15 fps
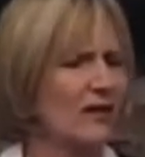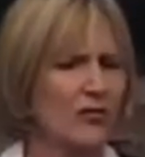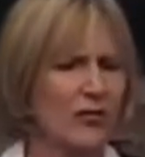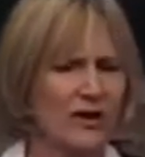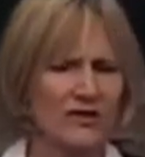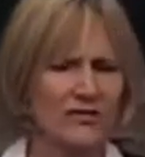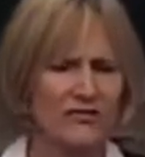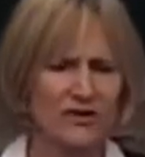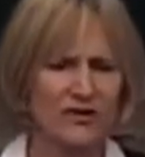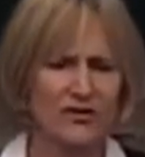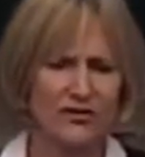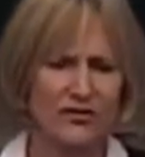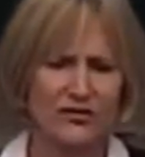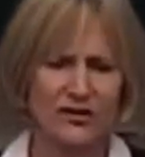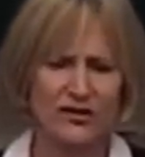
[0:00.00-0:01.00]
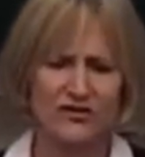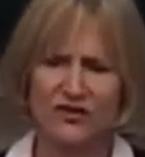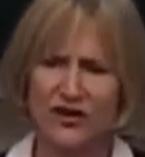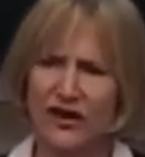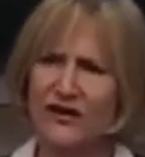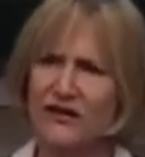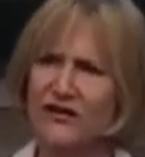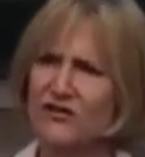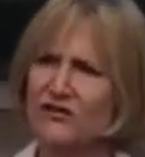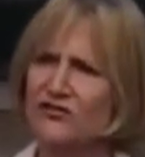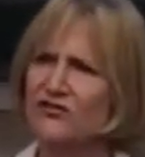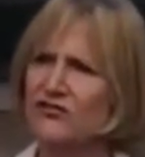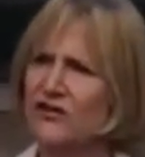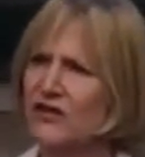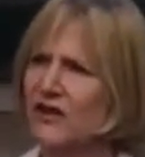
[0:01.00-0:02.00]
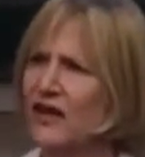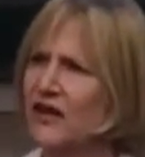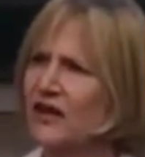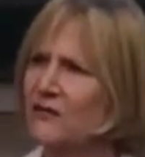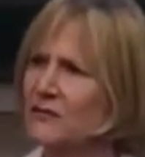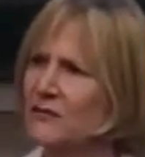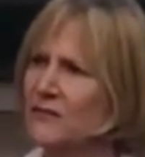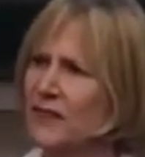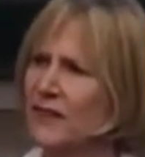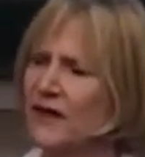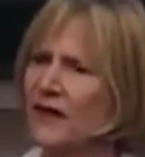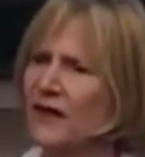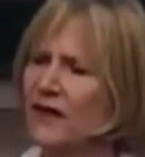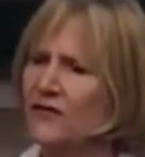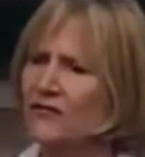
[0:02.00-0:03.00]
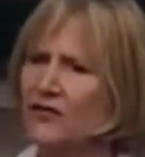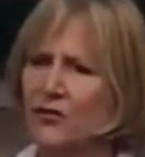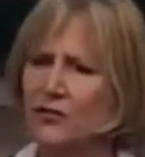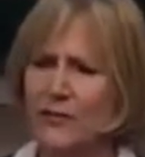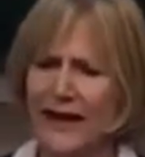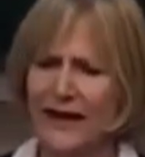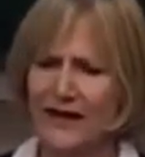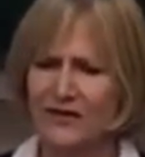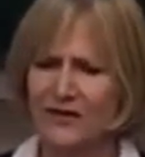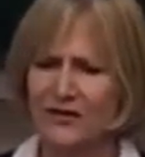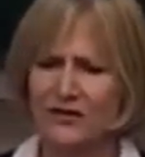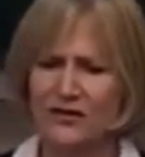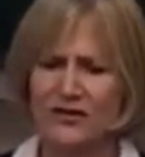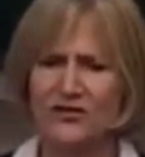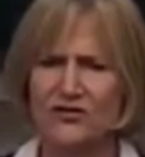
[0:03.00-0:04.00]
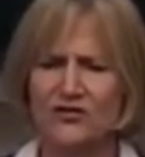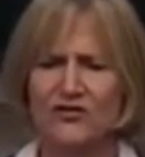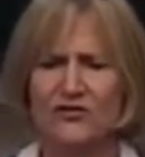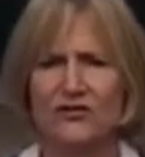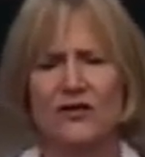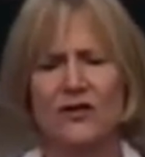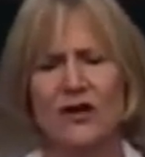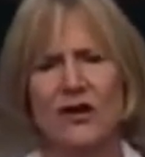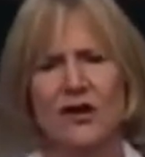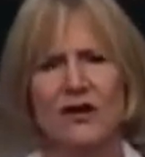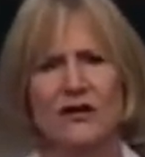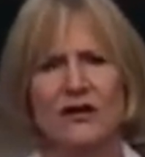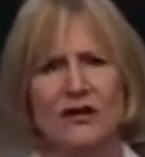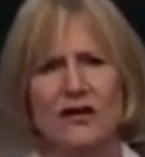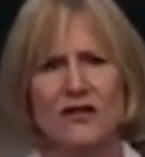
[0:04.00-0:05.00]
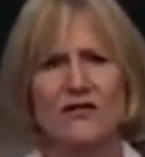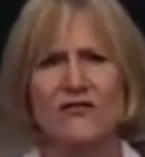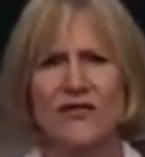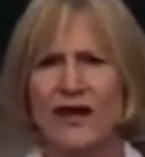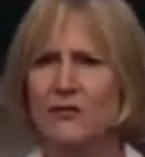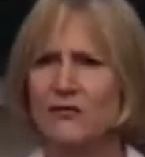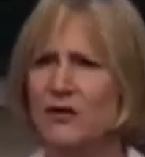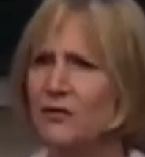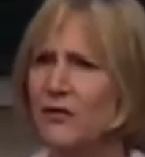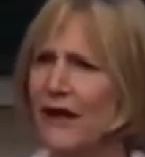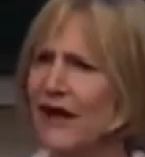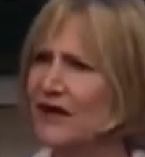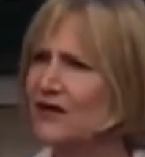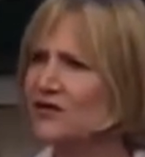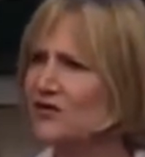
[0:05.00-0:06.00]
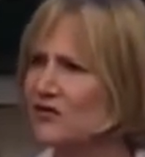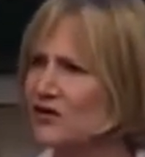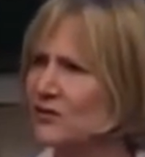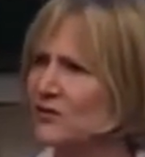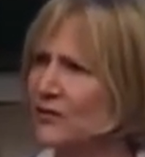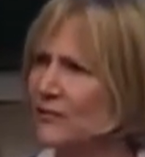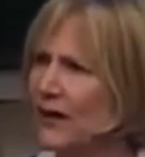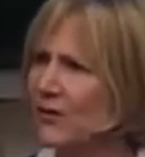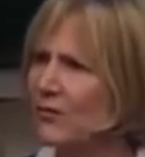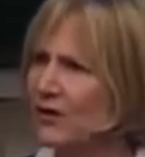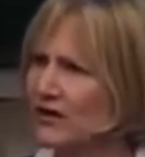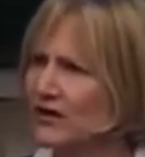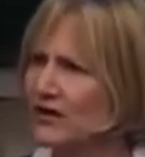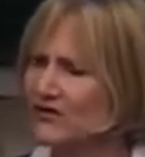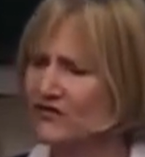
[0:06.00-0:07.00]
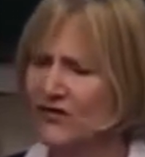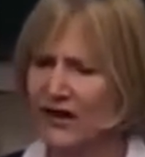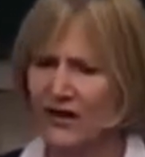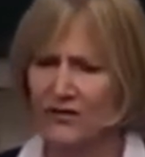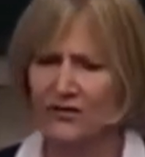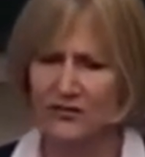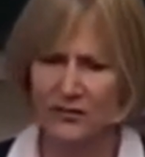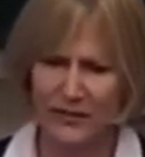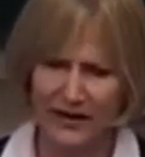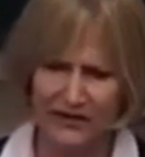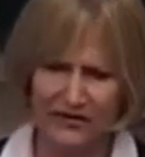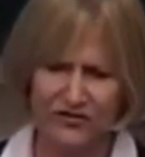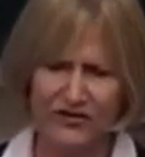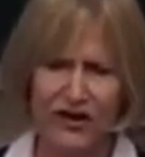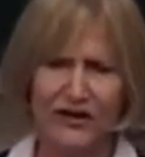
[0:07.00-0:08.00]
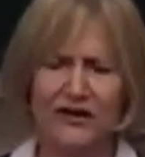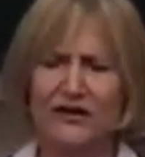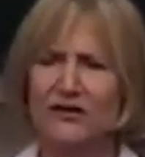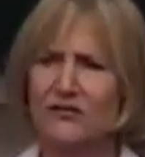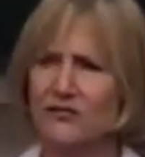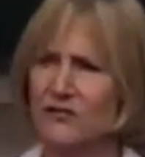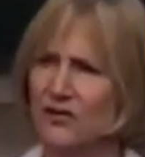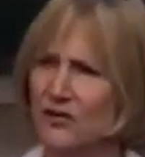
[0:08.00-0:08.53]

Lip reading: One of the early Zionists that came wrote back to his family back in Europe about what he had found, Palestine.